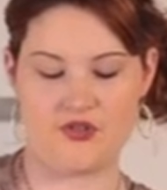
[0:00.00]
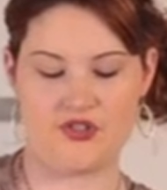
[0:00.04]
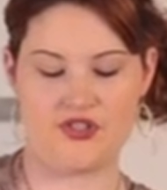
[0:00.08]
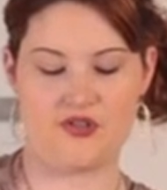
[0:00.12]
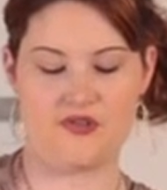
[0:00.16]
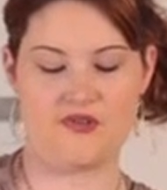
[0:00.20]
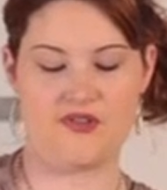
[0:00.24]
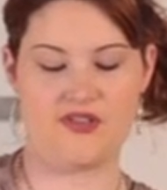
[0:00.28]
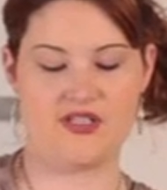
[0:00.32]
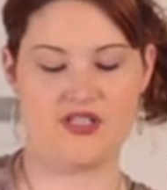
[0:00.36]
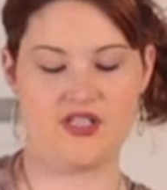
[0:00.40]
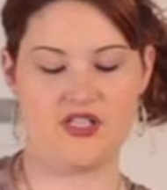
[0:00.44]

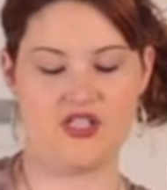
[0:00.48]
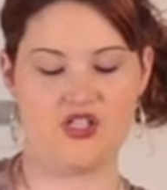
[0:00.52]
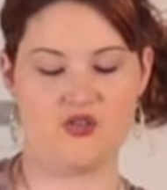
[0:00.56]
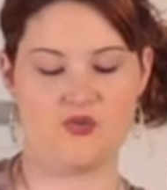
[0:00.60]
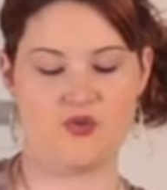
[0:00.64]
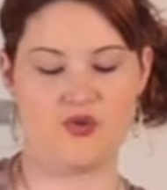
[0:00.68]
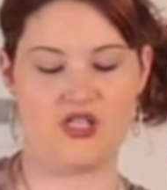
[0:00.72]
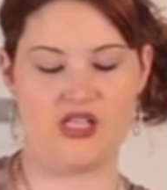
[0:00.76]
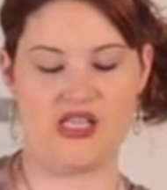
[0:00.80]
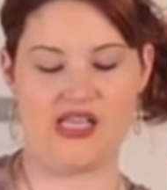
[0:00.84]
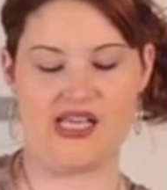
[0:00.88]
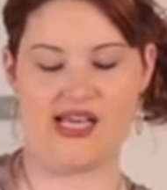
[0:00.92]
So this is
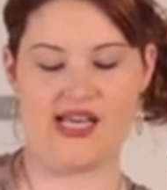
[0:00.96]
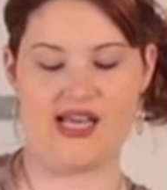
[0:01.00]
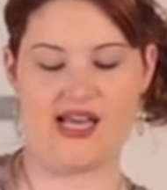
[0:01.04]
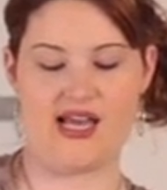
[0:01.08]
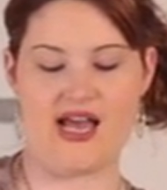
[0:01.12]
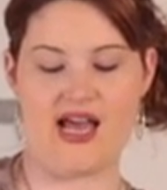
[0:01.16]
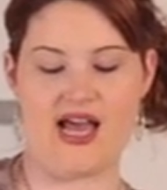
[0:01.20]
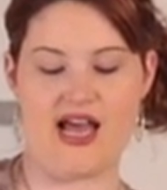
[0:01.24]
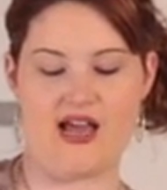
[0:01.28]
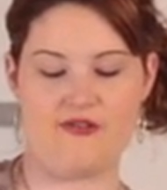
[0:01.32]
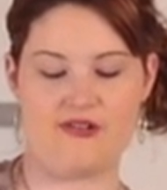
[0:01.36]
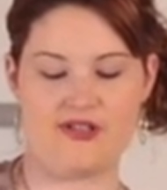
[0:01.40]
really,
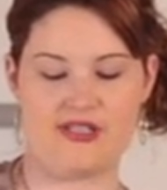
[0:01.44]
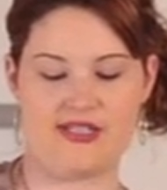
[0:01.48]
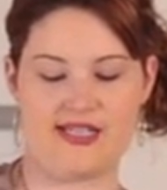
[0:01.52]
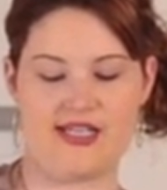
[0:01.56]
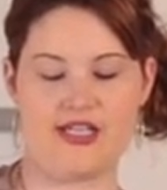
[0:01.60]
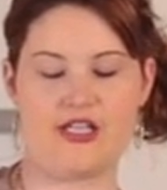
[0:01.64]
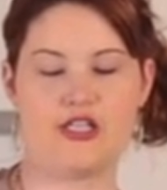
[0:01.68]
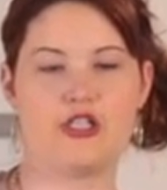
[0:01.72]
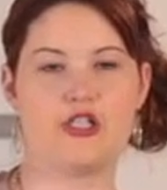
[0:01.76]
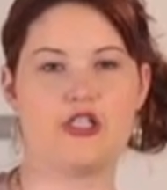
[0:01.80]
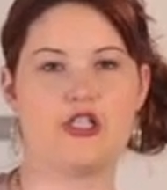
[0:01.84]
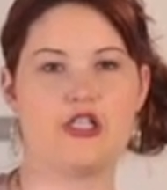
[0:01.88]
I would
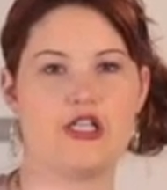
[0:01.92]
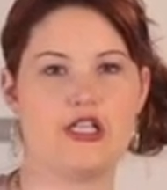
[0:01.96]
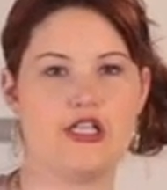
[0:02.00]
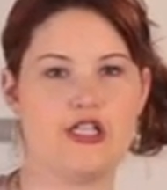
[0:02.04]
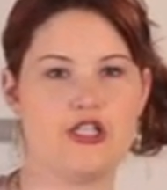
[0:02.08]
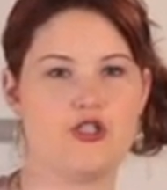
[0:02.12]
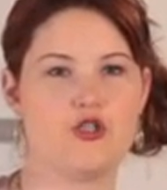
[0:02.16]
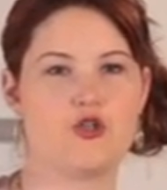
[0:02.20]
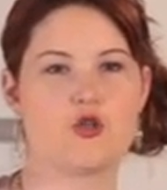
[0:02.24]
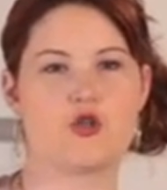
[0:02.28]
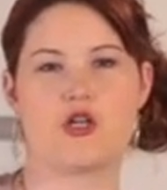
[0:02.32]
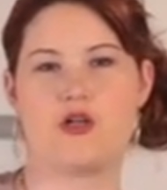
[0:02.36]
say, a
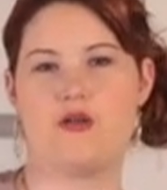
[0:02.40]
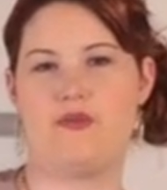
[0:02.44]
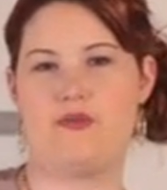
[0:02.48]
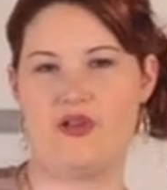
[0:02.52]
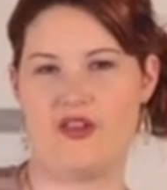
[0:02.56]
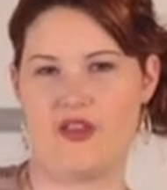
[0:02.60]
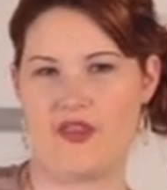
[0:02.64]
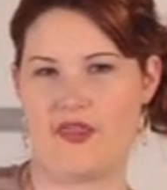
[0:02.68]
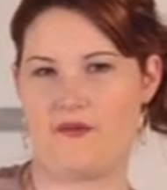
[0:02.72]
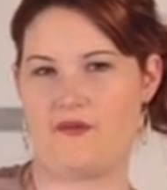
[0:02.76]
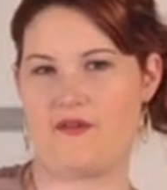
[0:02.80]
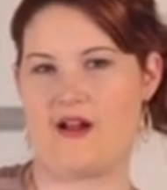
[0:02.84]
good
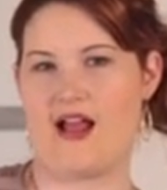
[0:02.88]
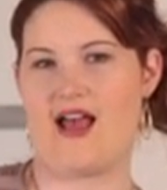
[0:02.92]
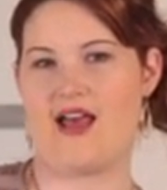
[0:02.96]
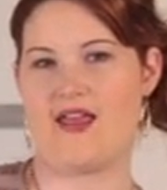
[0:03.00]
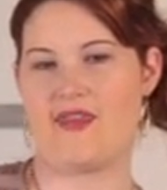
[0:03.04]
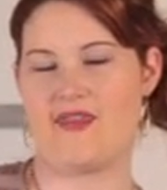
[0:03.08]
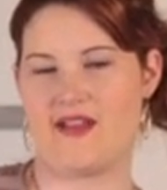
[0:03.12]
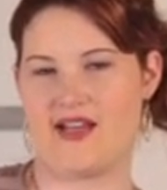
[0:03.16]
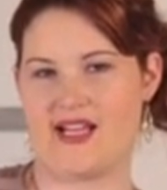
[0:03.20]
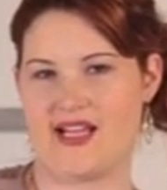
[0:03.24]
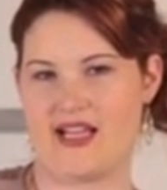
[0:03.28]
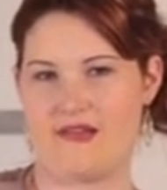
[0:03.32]
triple
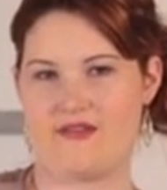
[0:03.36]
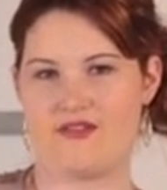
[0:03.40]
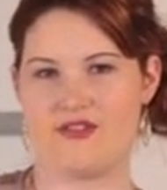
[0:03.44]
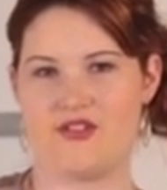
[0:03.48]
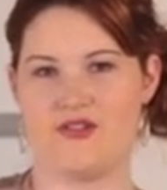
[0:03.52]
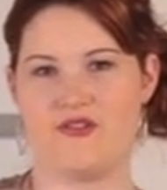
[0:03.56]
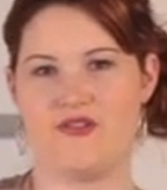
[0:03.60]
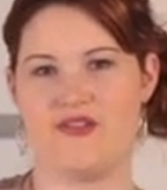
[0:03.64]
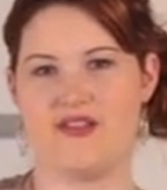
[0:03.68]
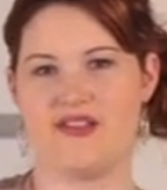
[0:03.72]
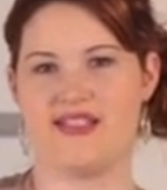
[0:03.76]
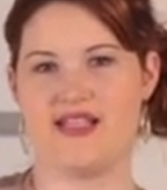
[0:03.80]
threat that it gives
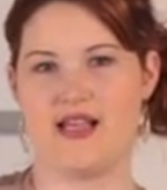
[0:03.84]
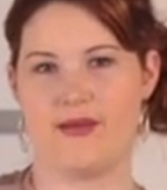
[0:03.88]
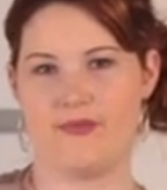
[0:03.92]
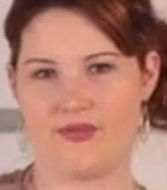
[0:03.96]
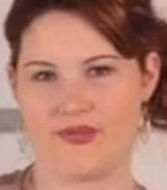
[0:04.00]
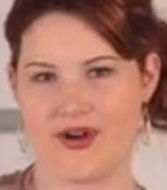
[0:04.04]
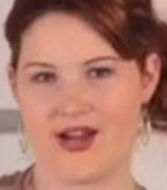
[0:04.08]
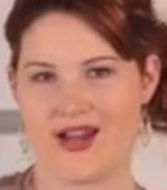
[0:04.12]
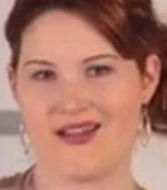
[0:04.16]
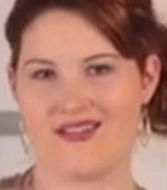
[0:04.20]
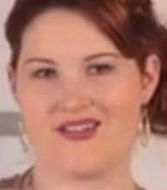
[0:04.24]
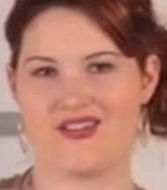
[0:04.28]
you the
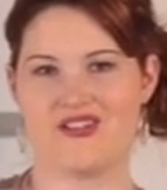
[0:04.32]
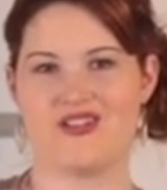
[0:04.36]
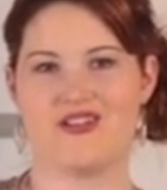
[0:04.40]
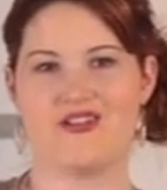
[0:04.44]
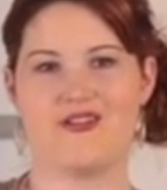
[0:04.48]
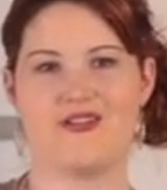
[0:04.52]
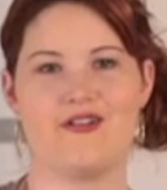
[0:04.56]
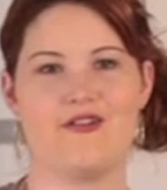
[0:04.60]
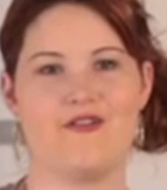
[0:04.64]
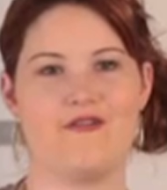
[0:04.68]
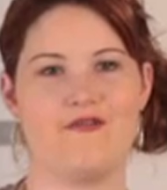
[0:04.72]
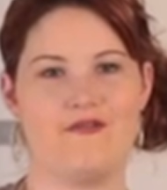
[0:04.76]

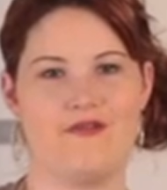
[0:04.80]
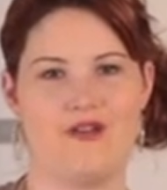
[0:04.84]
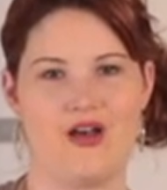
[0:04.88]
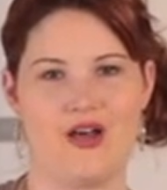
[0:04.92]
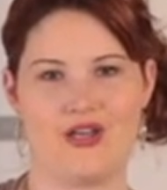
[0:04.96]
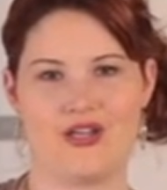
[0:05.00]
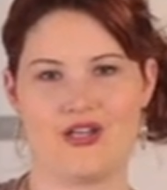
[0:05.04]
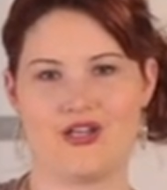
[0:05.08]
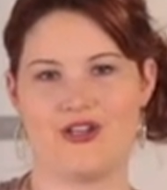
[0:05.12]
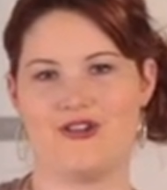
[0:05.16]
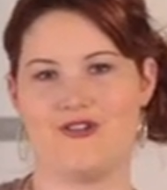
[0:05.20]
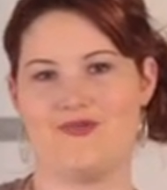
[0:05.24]
separation,
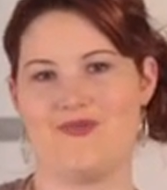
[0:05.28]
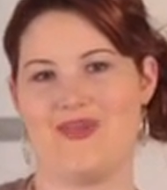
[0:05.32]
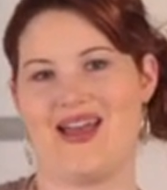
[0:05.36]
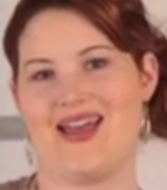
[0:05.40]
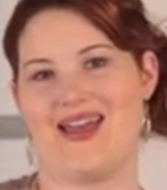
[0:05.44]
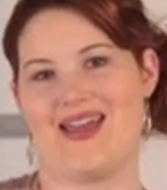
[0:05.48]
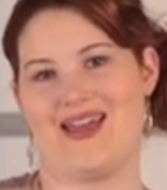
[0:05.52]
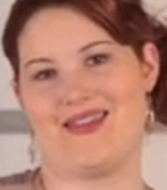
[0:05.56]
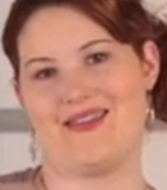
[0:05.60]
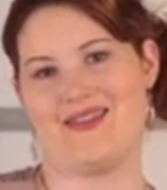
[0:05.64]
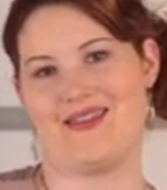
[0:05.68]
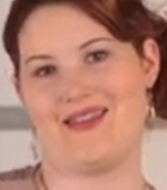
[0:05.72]
volume,
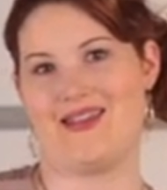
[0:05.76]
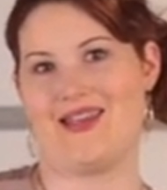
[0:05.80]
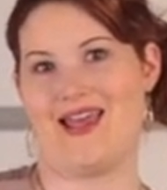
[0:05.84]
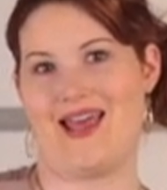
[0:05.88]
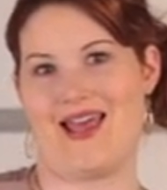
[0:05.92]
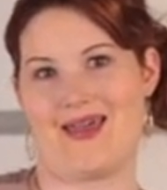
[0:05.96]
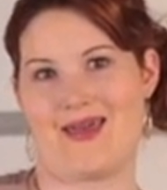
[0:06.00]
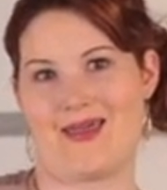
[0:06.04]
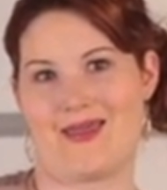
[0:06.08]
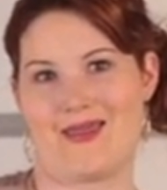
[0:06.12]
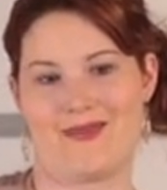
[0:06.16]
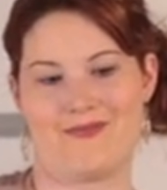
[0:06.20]
and the
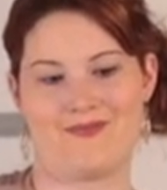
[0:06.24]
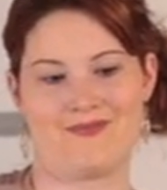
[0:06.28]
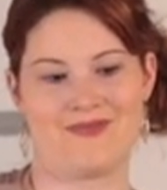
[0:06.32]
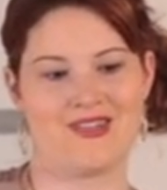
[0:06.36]
length.